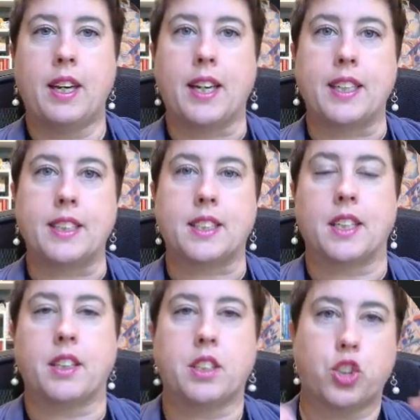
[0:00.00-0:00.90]
is
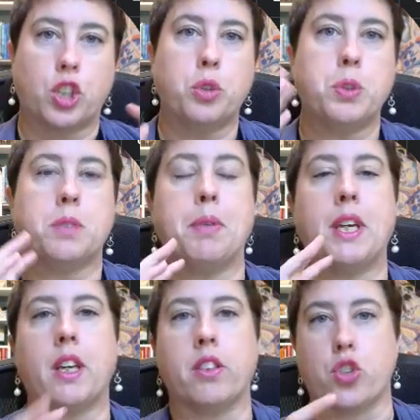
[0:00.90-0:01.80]
they struggle with
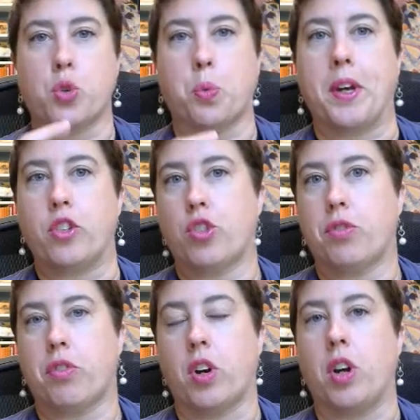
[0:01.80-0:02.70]
making the switch
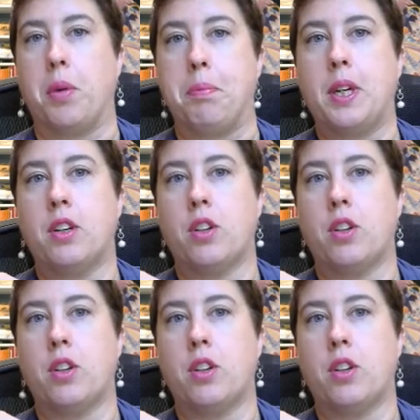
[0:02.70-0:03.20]
from